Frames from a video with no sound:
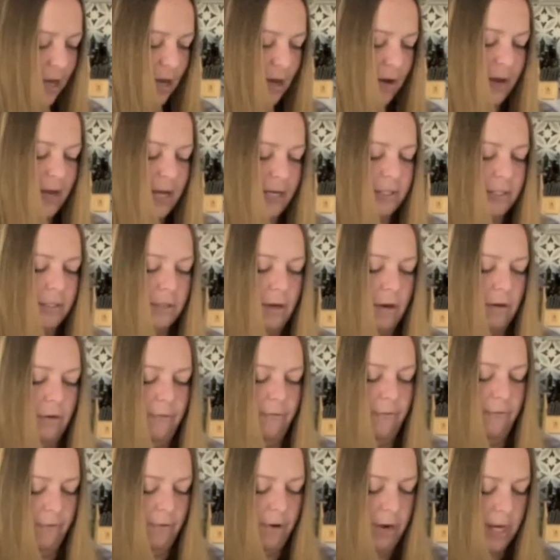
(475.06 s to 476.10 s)
Okay, so
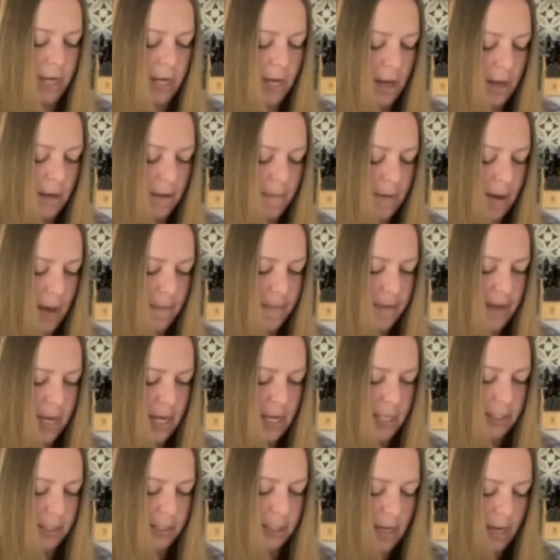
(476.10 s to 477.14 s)
for young
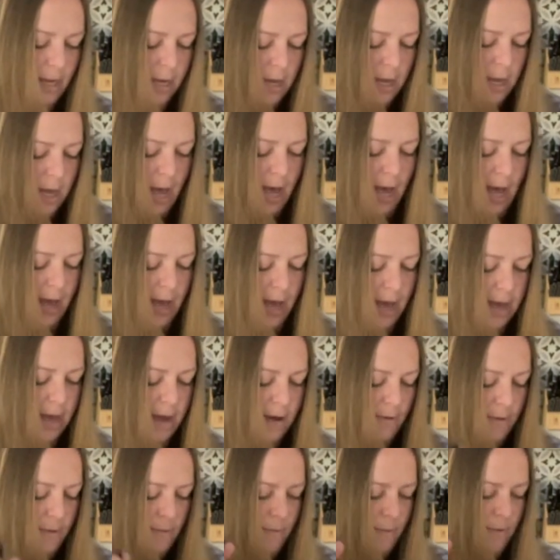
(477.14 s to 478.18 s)
puppies,
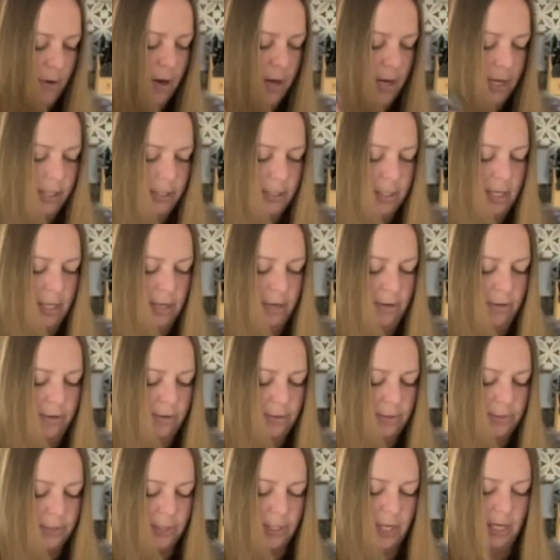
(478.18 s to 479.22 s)
I want to
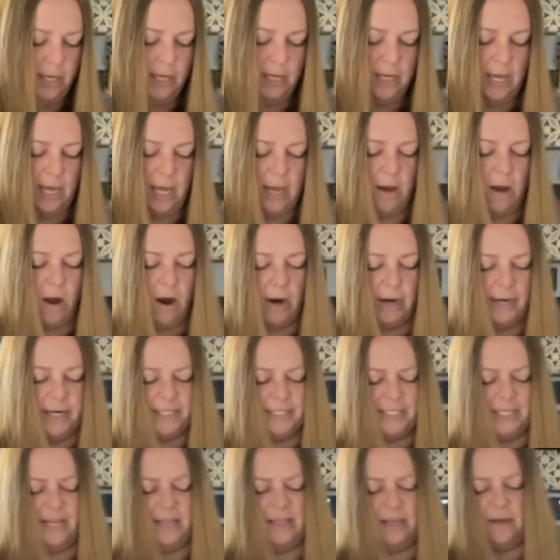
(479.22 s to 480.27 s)
use a
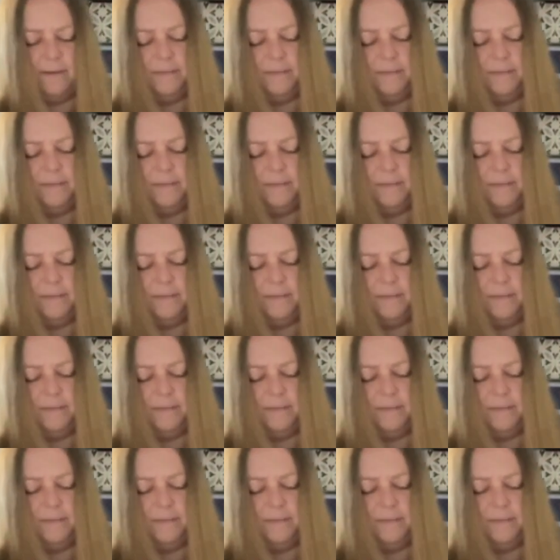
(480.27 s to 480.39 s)
harness, and I think I'm